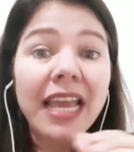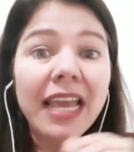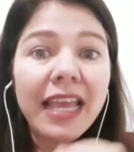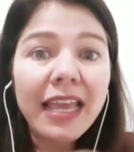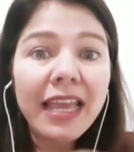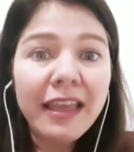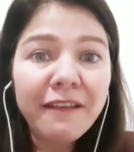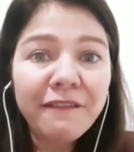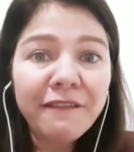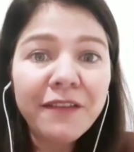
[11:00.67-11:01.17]

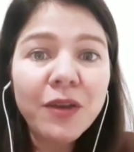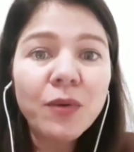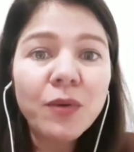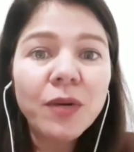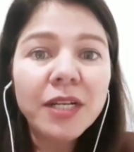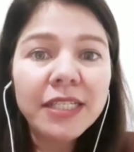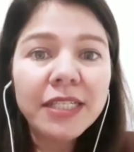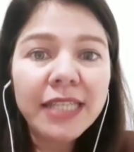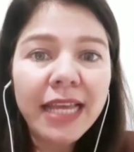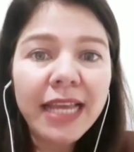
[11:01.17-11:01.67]
If you
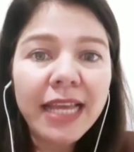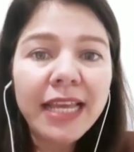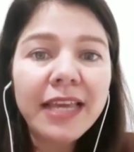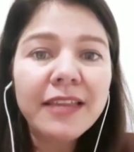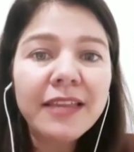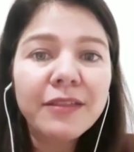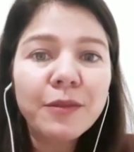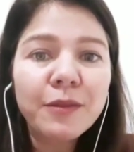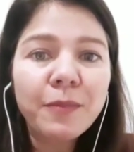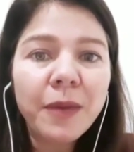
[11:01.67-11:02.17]
are
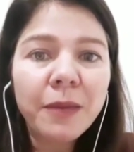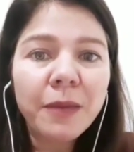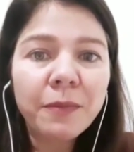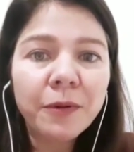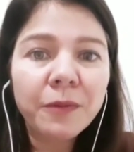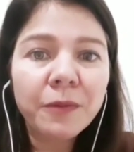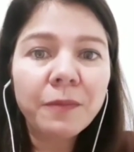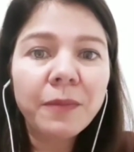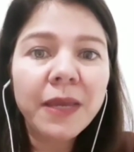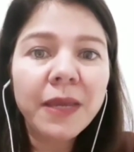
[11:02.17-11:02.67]
taking the
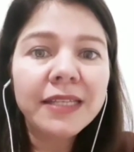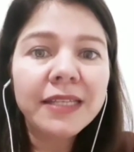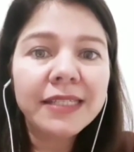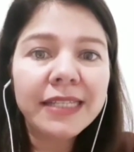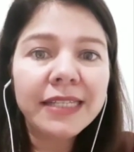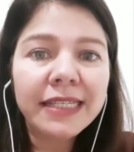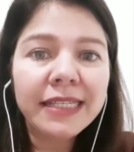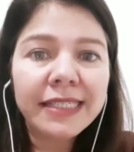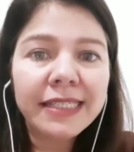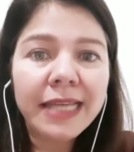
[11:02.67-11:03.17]

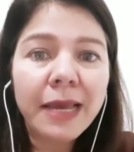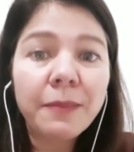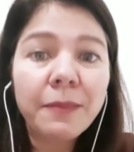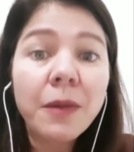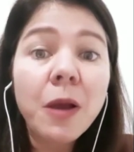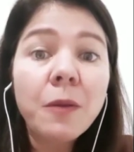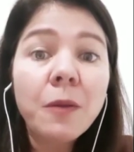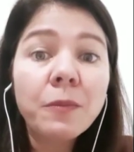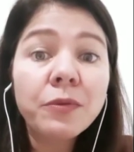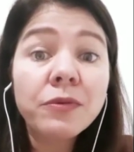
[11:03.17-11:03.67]
paper-based
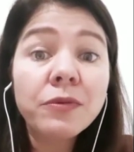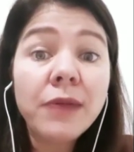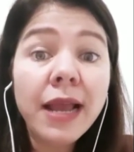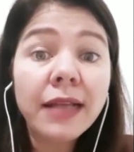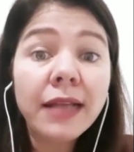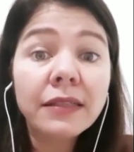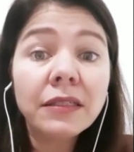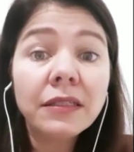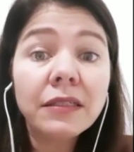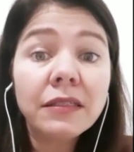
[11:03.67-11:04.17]
exam,
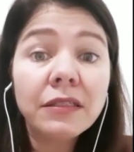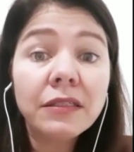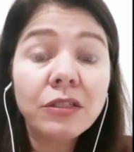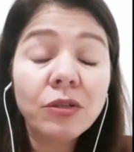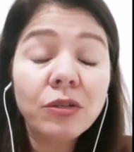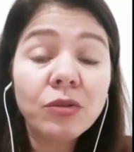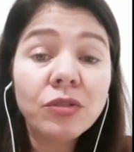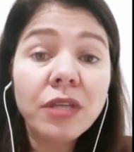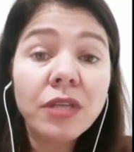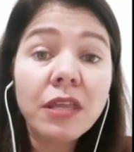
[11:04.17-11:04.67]
practice
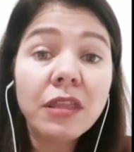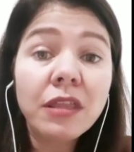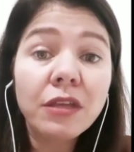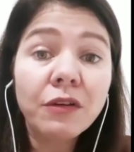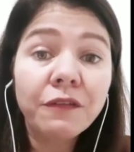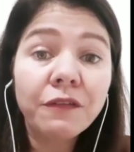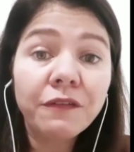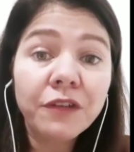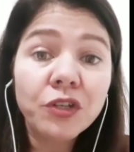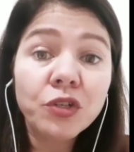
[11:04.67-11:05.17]
using the
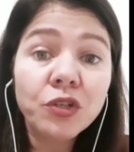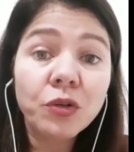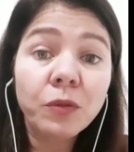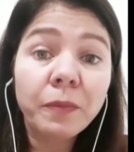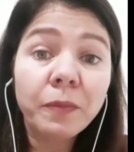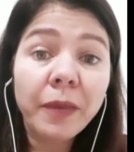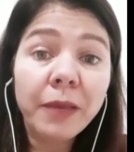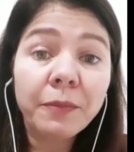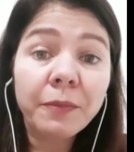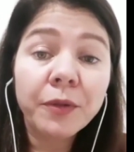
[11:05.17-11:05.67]
official
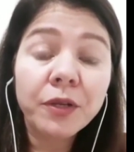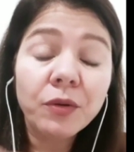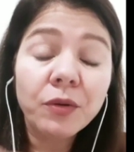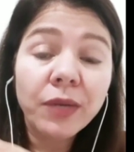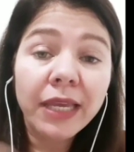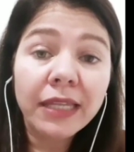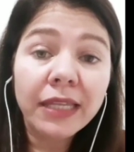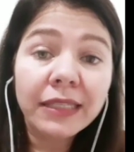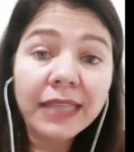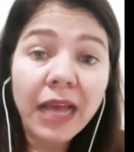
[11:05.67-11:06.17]
paper. You
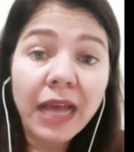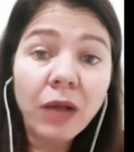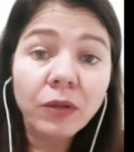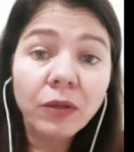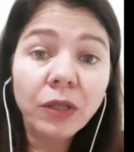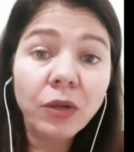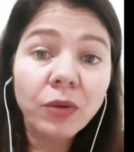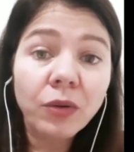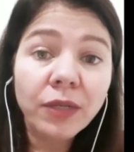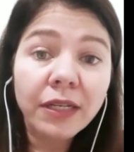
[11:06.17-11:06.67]
can
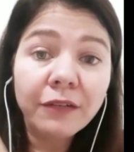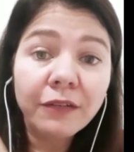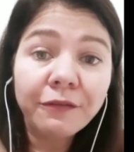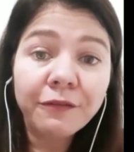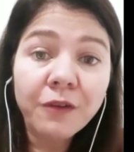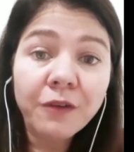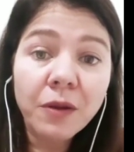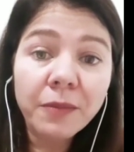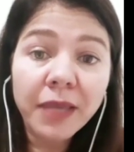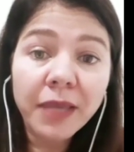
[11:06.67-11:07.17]
download it
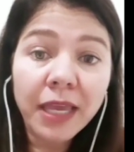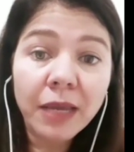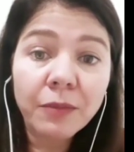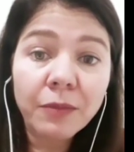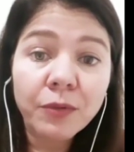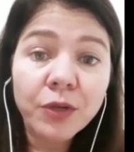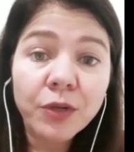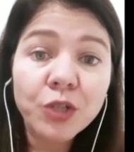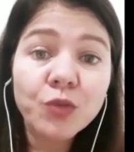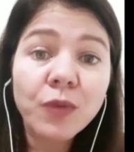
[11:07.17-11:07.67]
from
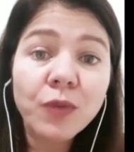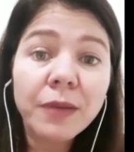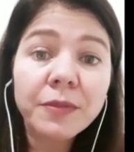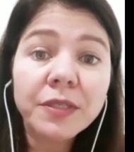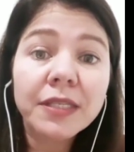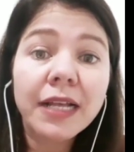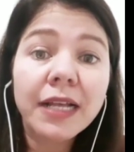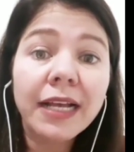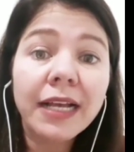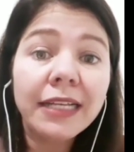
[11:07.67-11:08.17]
Cambridge
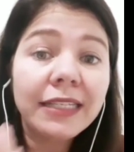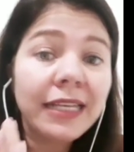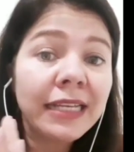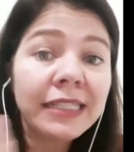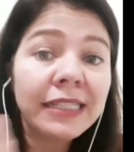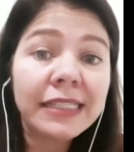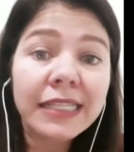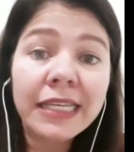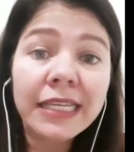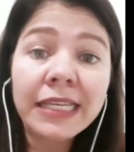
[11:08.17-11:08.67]
website.
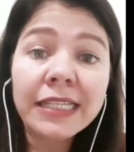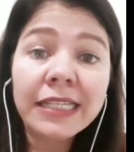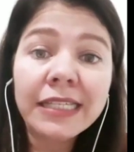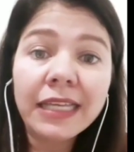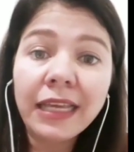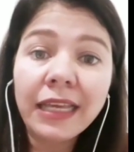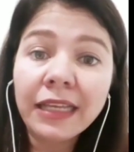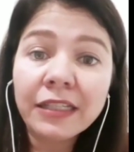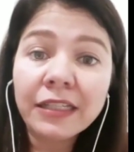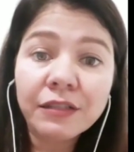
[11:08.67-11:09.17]
It's
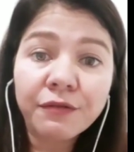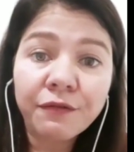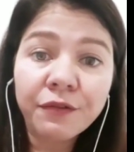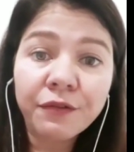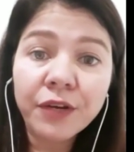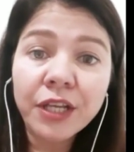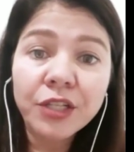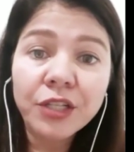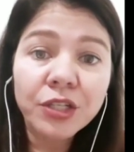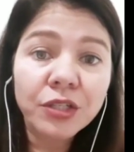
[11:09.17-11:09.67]
easy, it's
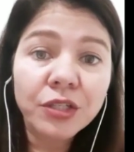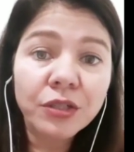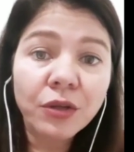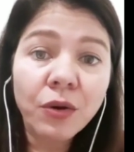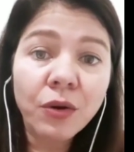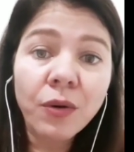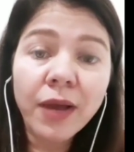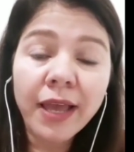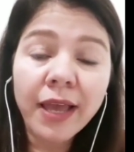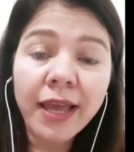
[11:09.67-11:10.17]
free. Just
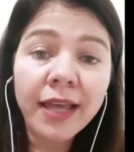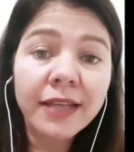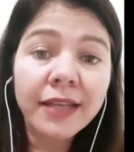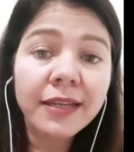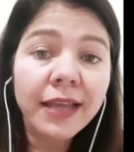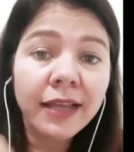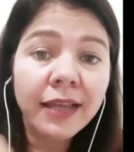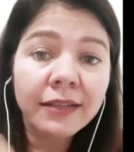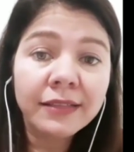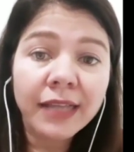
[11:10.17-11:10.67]
go
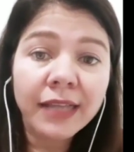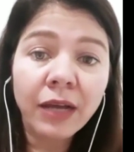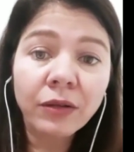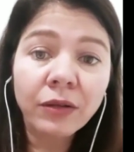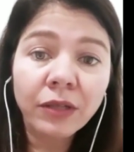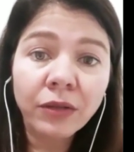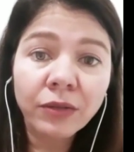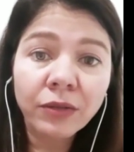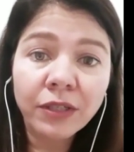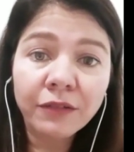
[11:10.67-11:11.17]
ahead and
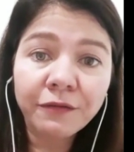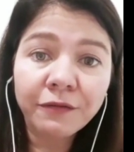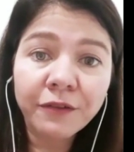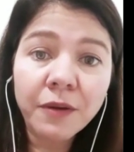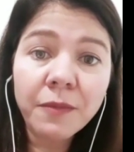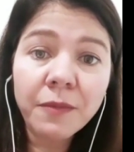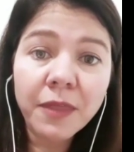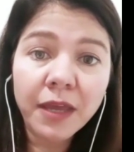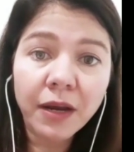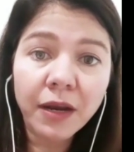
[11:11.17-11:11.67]
download it
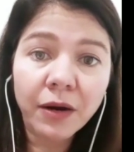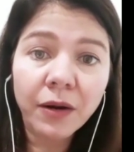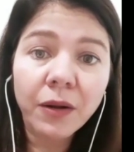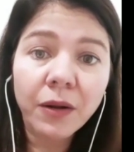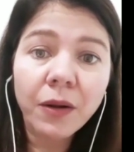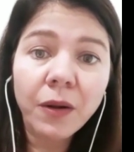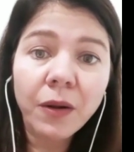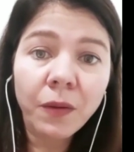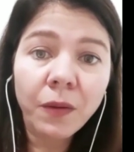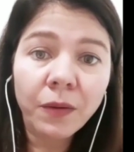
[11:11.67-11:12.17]
from there,
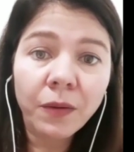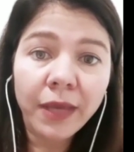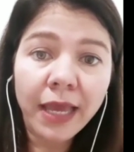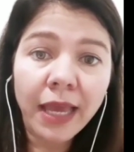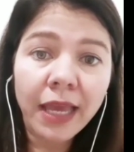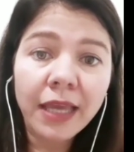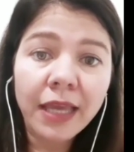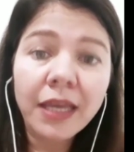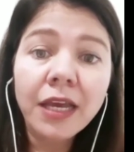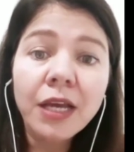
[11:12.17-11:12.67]

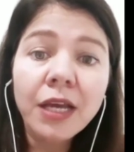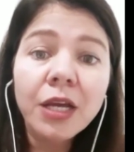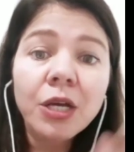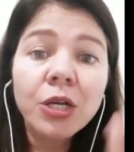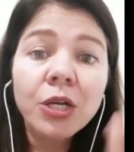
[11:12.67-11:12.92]
okay?